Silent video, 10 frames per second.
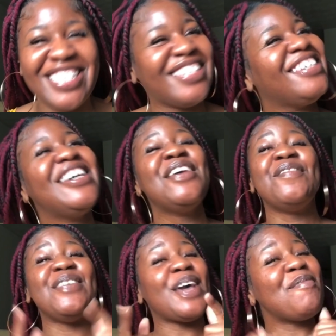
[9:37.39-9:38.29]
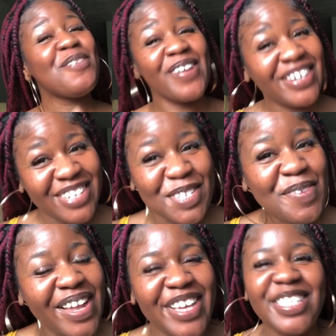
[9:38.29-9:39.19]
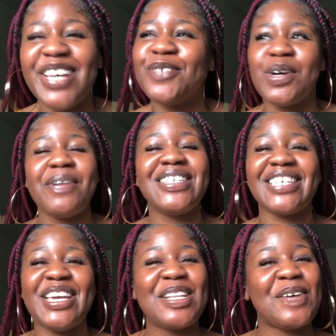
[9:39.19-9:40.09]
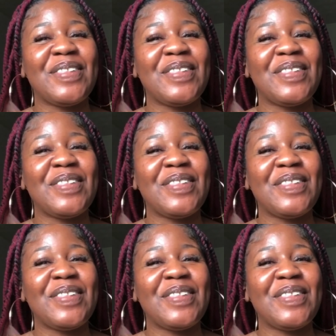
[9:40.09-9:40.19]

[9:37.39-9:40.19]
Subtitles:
I swear my skin glow